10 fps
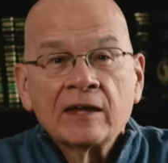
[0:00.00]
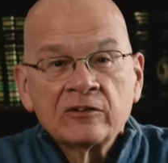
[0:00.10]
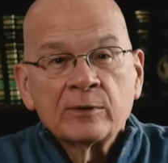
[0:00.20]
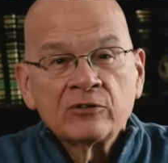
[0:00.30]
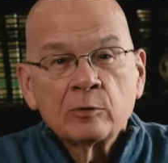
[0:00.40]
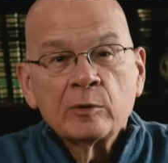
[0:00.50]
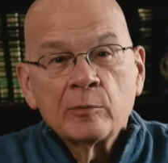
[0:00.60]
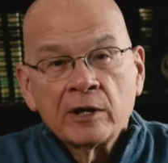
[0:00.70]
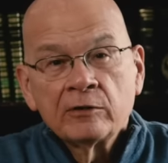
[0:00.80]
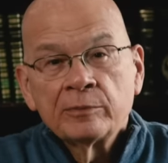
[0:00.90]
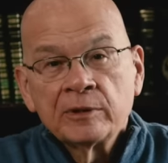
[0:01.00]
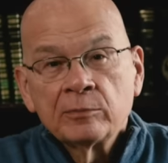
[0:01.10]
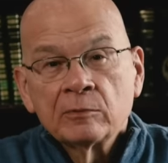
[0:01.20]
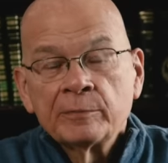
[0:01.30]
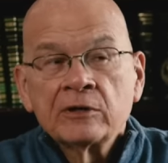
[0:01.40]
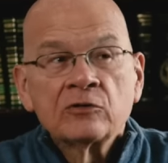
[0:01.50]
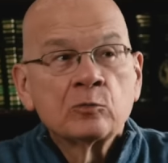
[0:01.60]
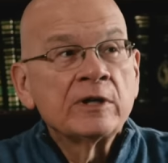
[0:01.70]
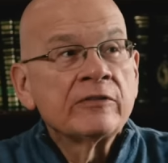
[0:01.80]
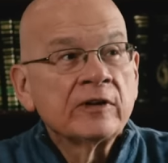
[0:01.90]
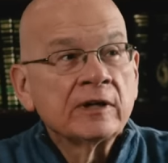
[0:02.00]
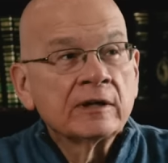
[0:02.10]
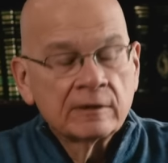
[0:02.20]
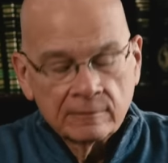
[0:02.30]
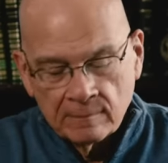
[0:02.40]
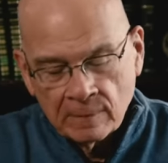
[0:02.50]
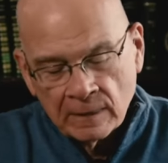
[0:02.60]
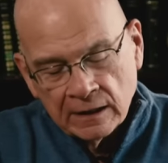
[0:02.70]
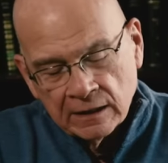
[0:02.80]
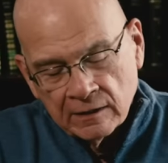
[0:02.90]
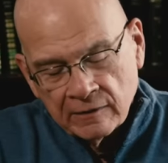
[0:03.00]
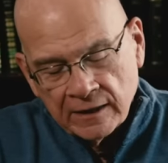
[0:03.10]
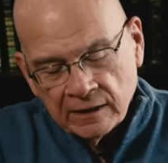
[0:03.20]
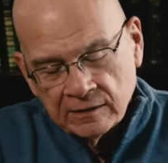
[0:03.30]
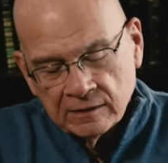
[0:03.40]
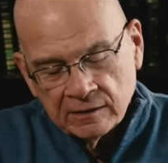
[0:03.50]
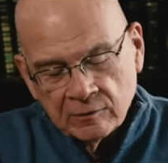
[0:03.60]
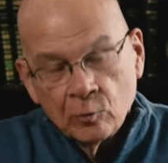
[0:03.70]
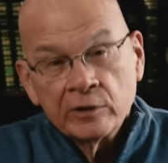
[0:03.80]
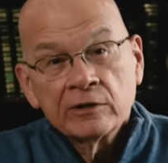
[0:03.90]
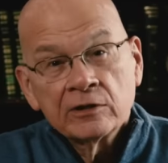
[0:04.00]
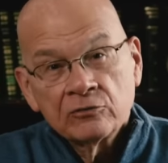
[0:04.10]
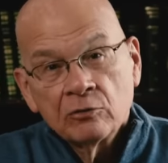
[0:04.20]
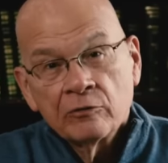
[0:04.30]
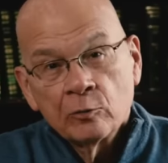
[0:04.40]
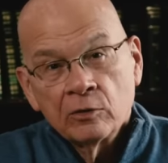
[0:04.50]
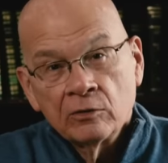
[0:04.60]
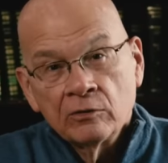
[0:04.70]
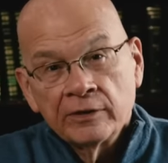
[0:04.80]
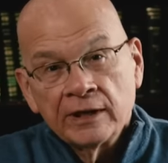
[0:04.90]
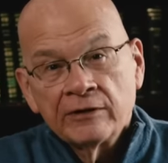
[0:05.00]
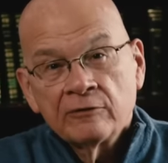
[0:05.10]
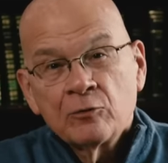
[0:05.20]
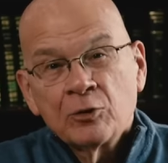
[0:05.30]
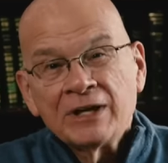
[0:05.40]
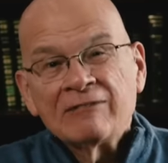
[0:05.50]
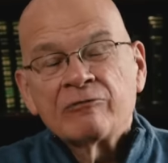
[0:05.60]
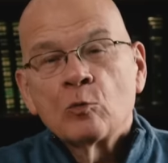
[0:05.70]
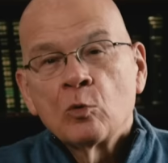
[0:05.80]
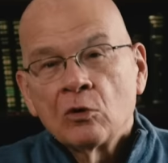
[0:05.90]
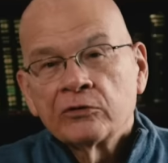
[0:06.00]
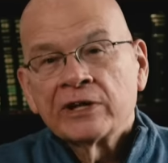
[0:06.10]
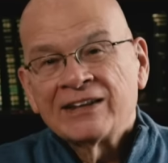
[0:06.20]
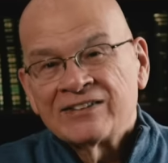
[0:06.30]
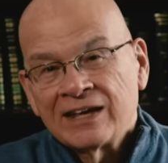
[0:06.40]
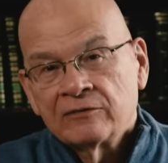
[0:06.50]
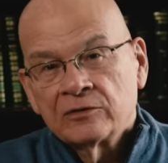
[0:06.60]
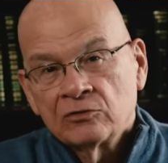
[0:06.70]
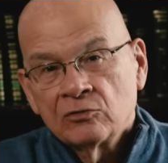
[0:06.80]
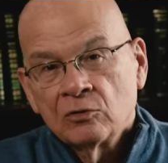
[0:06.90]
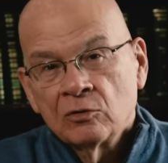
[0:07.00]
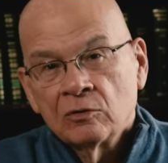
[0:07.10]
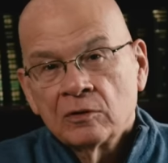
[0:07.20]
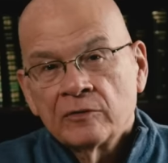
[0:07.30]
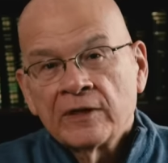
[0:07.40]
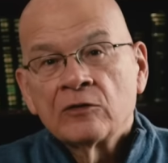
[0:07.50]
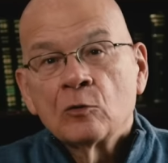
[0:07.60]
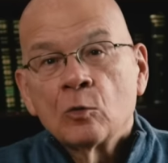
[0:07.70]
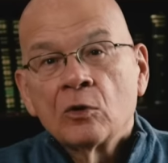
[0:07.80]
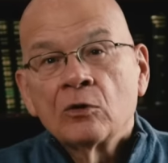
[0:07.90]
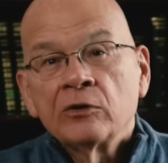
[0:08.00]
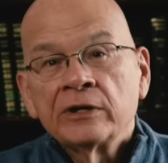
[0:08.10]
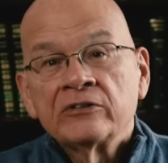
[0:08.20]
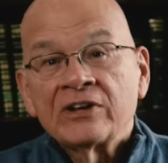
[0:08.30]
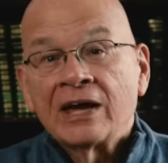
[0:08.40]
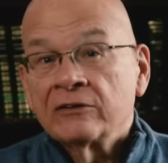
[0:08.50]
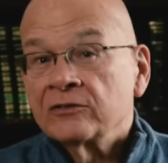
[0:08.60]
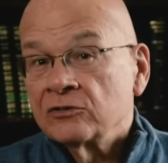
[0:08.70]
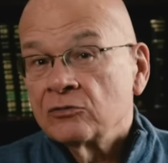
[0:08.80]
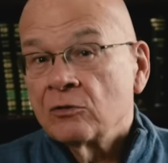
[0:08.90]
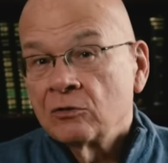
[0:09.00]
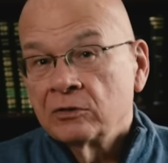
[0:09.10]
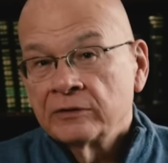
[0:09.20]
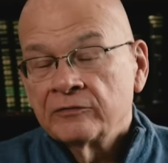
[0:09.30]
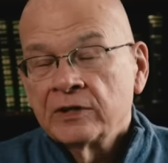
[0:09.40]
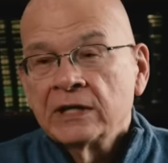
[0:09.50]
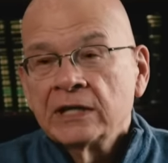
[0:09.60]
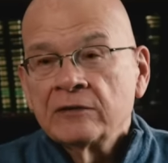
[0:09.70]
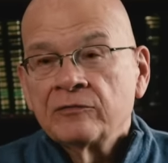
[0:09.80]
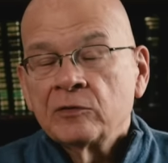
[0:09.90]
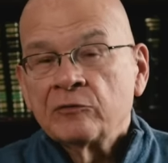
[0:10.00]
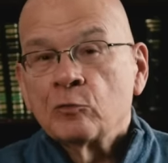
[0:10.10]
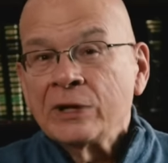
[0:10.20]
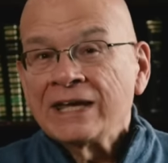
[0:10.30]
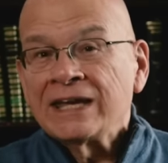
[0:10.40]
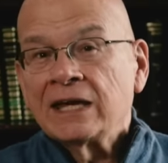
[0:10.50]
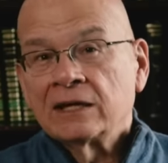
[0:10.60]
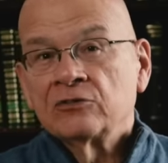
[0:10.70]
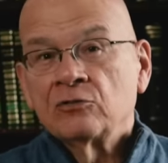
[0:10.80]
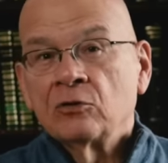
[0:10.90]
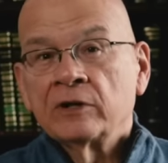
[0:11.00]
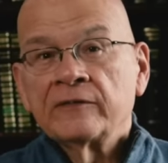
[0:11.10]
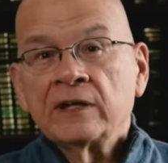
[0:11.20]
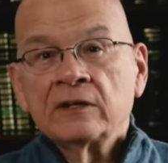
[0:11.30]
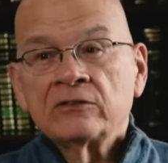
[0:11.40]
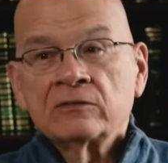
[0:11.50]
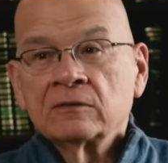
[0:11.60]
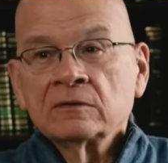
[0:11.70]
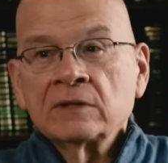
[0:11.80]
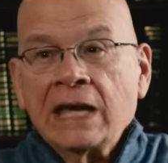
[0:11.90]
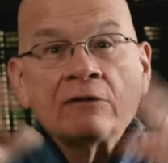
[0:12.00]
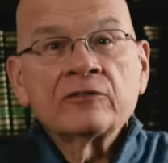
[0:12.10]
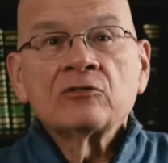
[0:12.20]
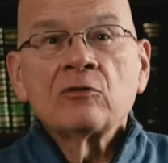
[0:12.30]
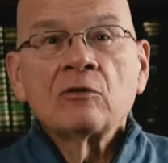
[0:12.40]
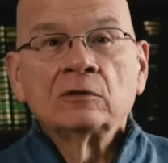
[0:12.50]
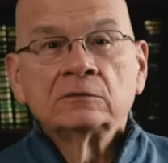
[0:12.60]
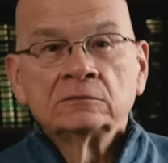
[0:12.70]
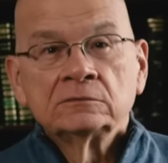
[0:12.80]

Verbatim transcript: that, especially we modern people, because we think that we're in control of the world, and therefore, if the world gets out of control, then the world is out of control. If, if, if we can't control it, then it's out of control.